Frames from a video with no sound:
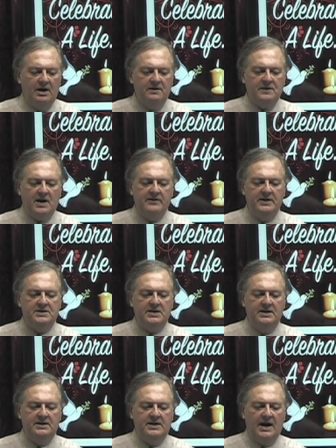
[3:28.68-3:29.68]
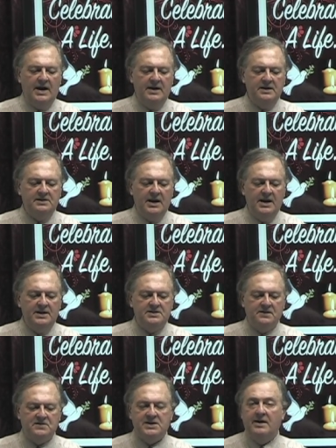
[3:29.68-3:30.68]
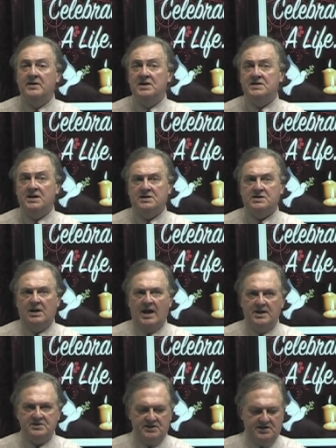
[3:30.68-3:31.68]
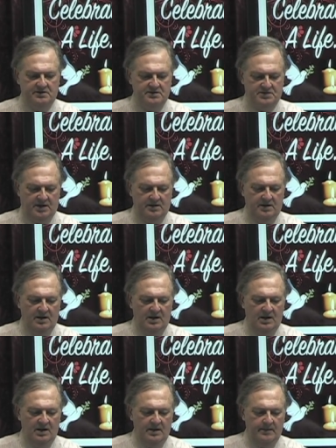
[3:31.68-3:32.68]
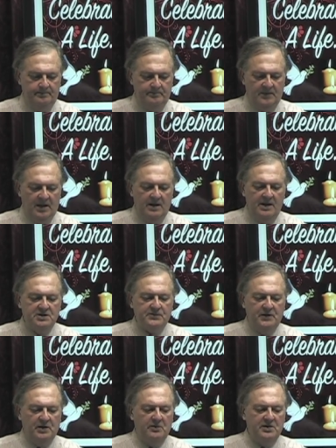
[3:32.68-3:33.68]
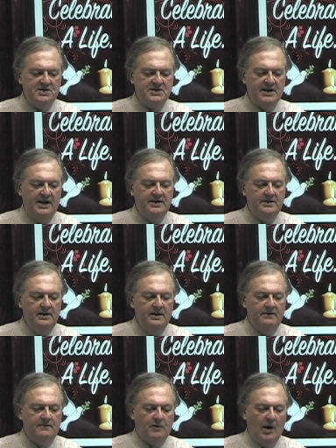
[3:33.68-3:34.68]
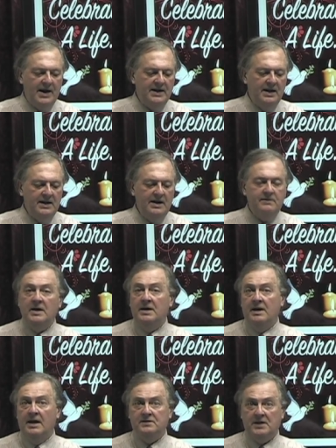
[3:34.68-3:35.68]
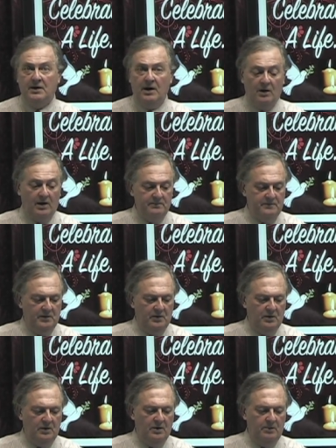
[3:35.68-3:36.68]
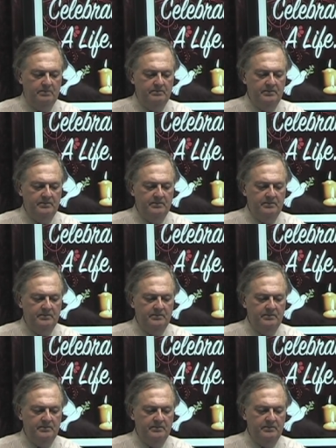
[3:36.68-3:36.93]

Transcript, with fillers: of Covington died at the age of 76 last Tuesday. His funeral was set Friday evening at the Errett Funeral Home.